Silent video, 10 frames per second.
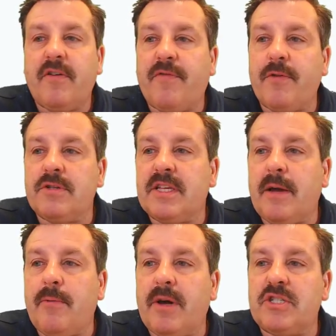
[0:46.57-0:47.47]
The first
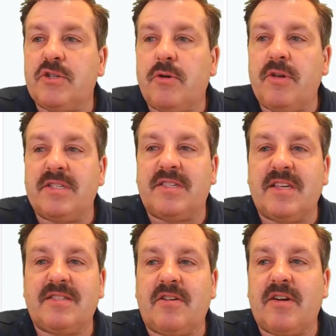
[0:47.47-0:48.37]
thing I want to show you is
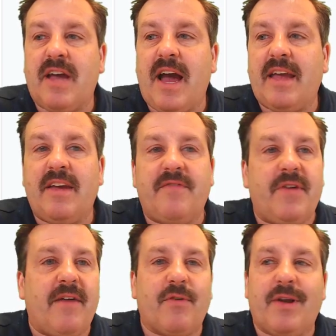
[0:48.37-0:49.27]
this little guy.
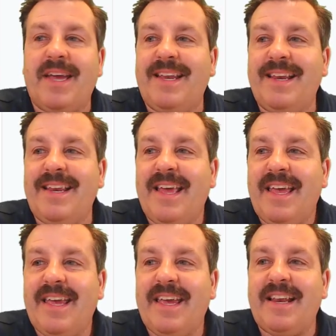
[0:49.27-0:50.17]
If you ever hit it,
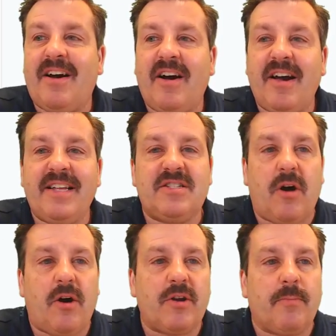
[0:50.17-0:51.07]
it hides
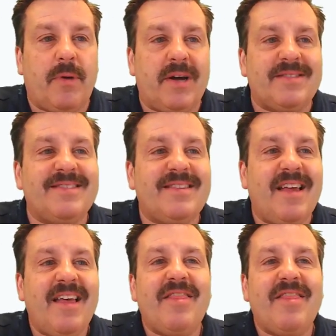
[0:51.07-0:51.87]
all your buttons.